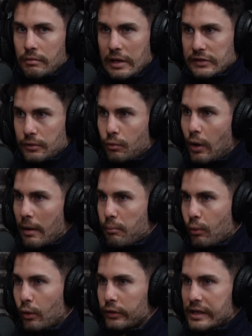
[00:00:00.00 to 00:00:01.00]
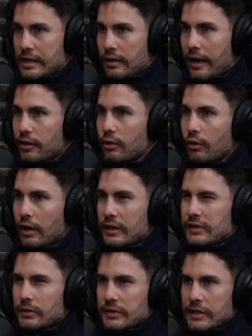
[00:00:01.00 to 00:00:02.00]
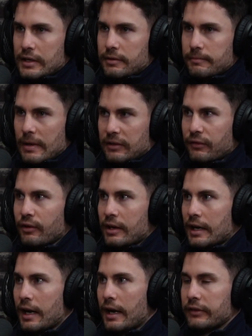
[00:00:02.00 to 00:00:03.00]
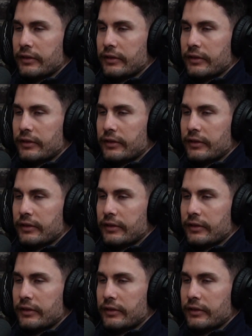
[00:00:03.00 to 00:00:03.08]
it's quite broadly categorized because it's very hard